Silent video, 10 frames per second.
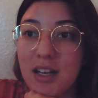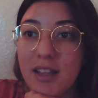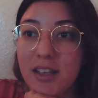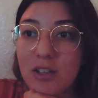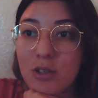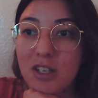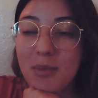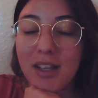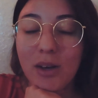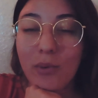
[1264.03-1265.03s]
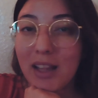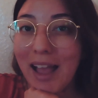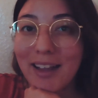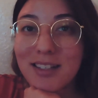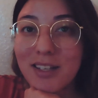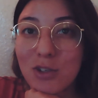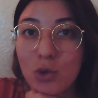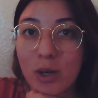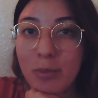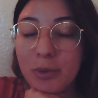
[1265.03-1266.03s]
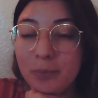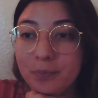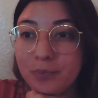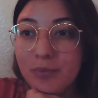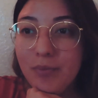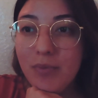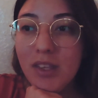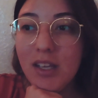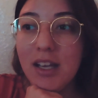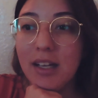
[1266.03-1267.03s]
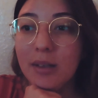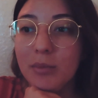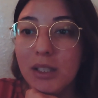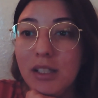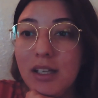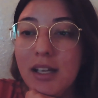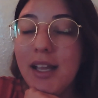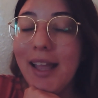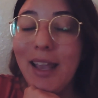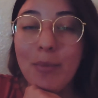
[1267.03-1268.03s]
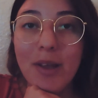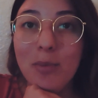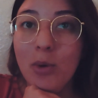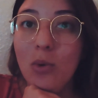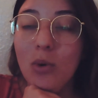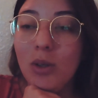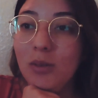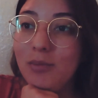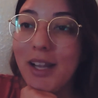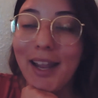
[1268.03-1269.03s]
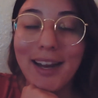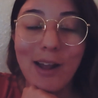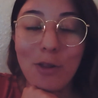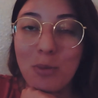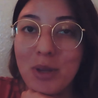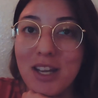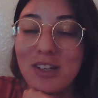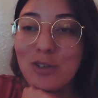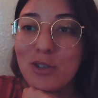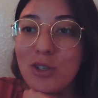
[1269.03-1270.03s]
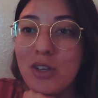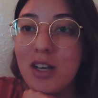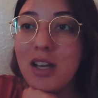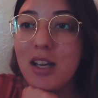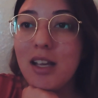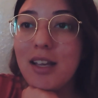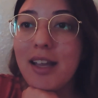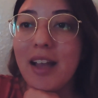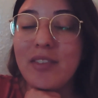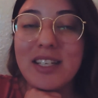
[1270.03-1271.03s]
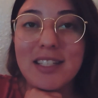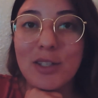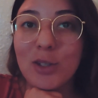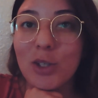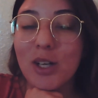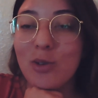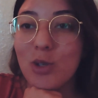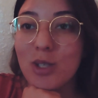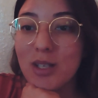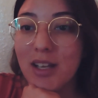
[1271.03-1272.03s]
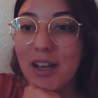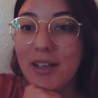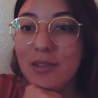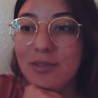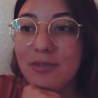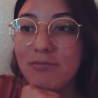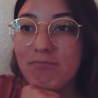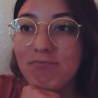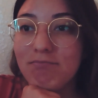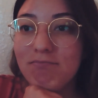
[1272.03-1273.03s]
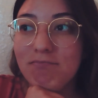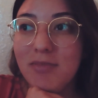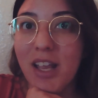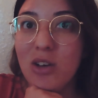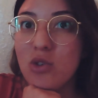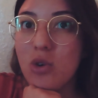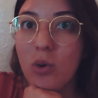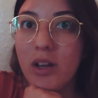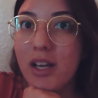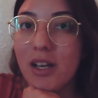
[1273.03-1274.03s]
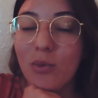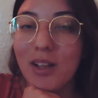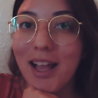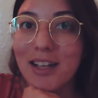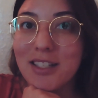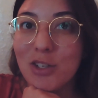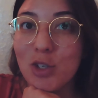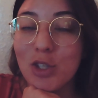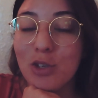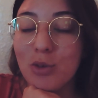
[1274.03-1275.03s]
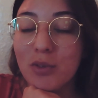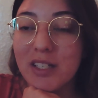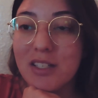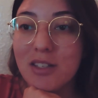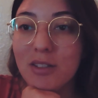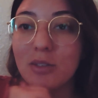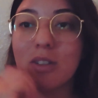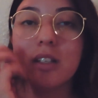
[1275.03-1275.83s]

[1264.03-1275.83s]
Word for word: I think it's just going to be like a relaxing trip. Um, hanging by the pool, hanging out at the beach, having dinner, and just kind of enjoying and relaxing just the two of us. So